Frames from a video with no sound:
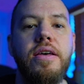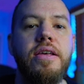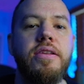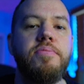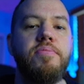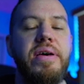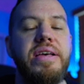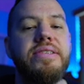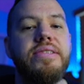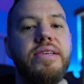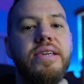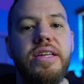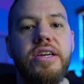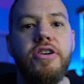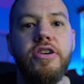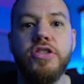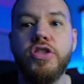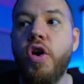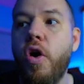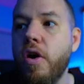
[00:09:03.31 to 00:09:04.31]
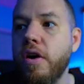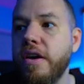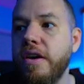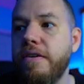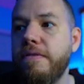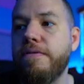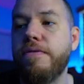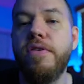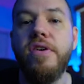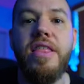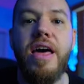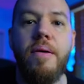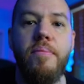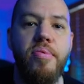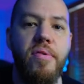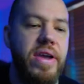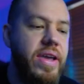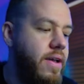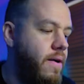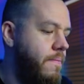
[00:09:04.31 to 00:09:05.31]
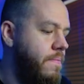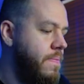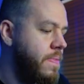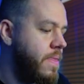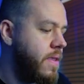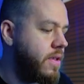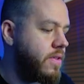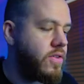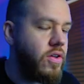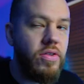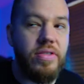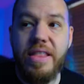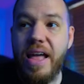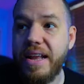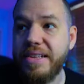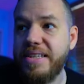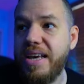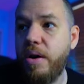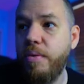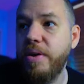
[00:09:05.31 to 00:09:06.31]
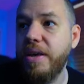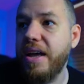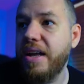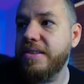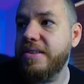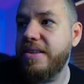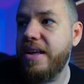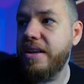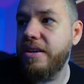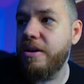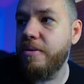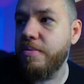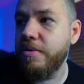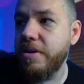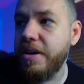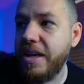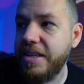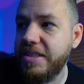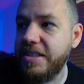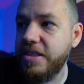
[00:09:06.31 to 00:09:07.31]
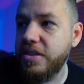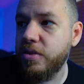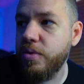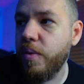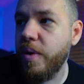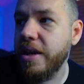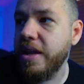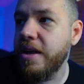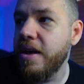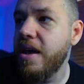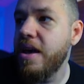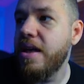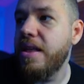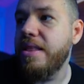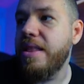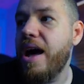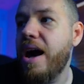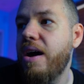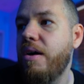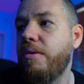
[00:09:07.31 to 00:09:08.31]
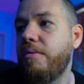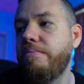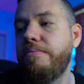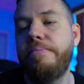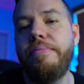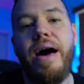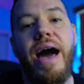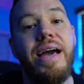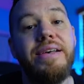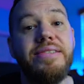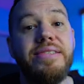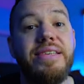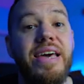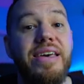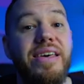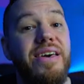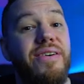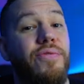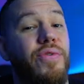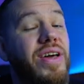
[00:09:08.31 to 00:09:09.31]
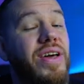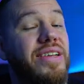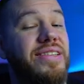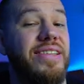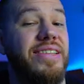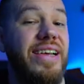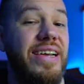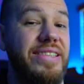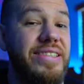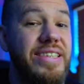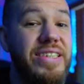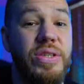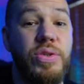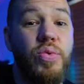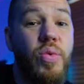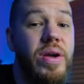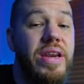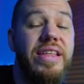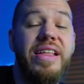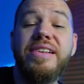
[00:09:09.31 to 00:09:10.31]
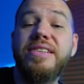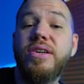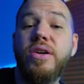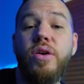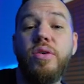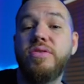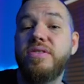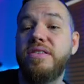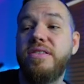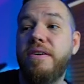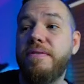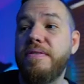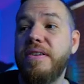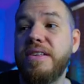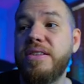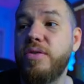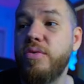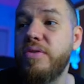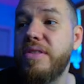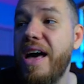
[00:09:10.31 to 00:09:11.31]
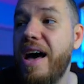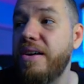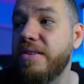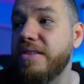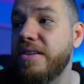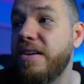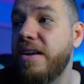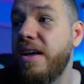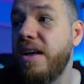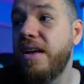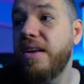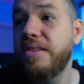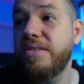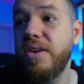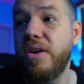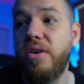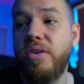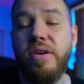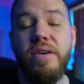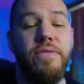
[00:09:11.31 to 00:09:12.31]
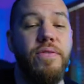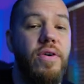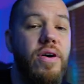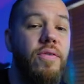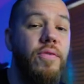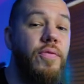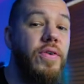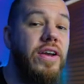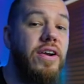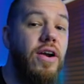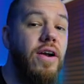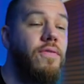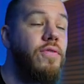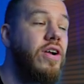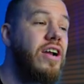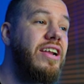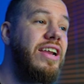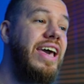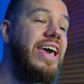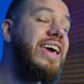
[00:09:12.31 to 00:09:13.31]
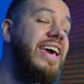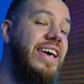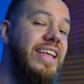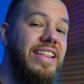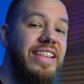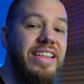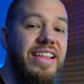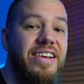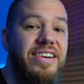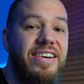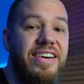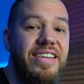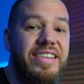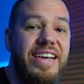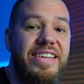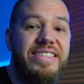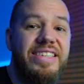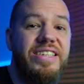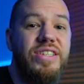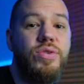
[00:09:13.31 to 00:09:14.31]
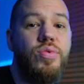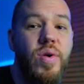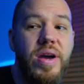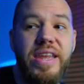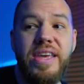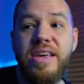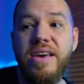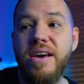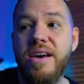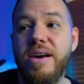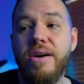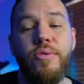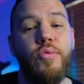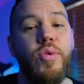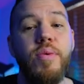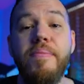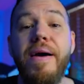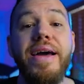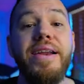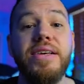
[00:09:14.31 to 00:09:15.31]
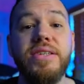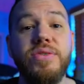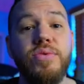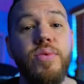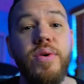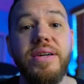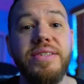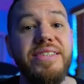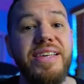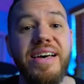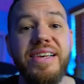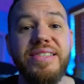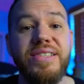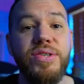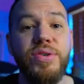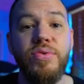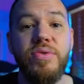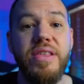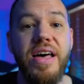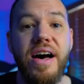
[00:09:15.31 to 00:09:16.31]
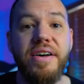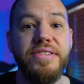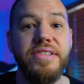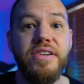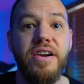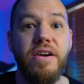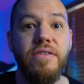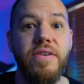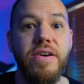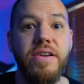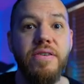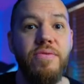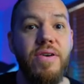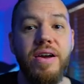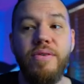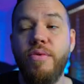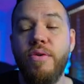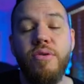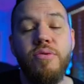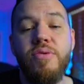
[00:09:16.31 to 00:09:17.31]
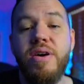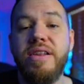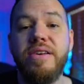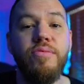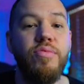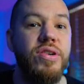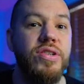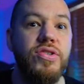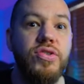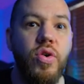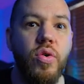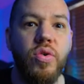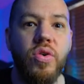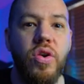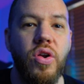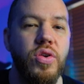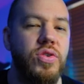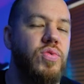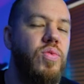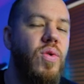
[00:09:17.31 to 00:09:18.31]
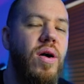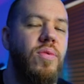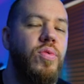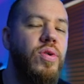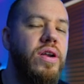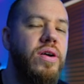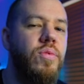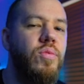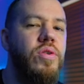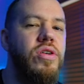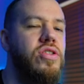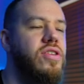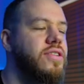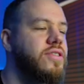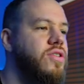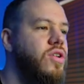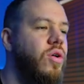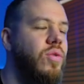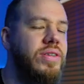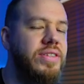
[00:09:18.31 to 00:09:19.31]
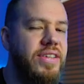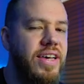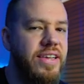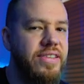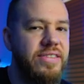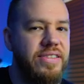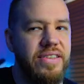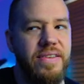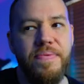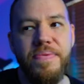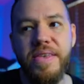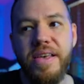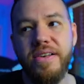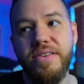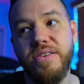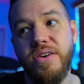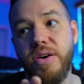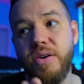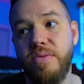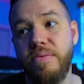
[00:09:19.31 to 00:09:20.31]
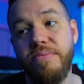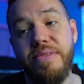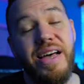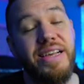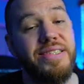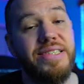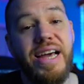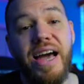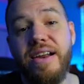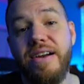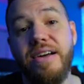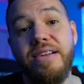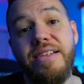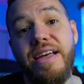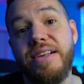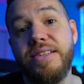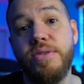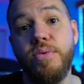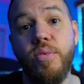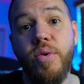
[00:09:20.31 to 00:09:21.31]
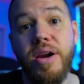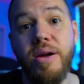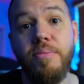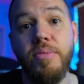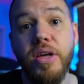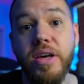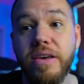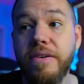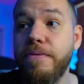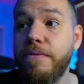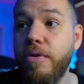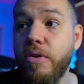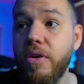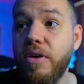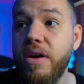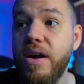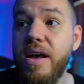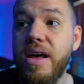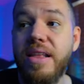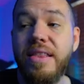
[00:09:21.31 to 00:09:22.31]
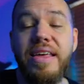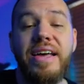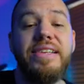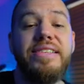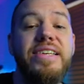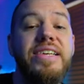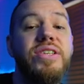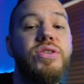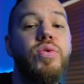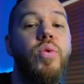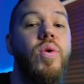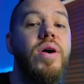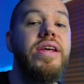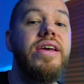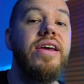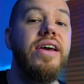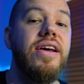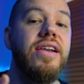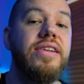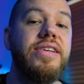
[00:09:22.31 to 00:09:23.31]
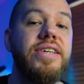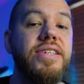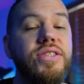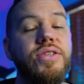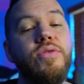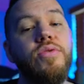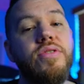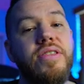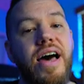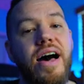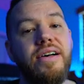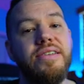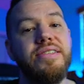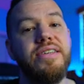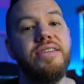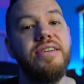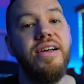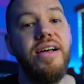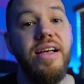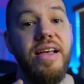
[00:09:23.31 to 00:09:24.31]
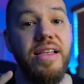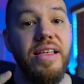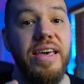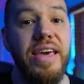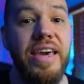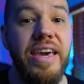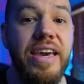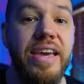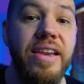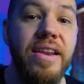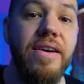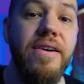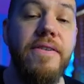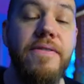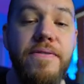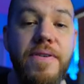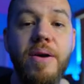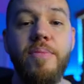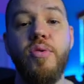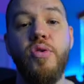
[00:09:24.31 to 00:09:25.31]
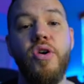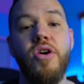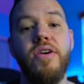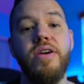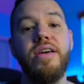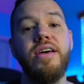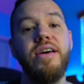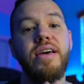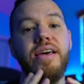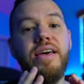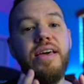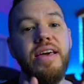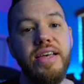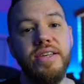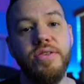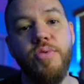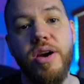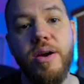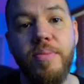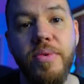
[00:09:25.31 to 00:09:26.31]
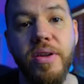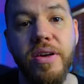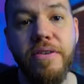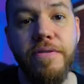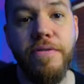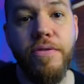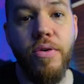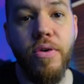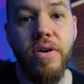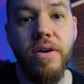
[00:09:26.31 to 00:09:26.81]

basically your target for that breakout. So that's how we got to that number, 1920. Now I say if we get to 1920, that's close enough to 2000. So if we're gonna hit 1920, we might as well test 2000 already, right? We're so close. Why wouldn't we just go and test it? So that's what I'm looking for. 1920 to 2000 in February is what I'm looking for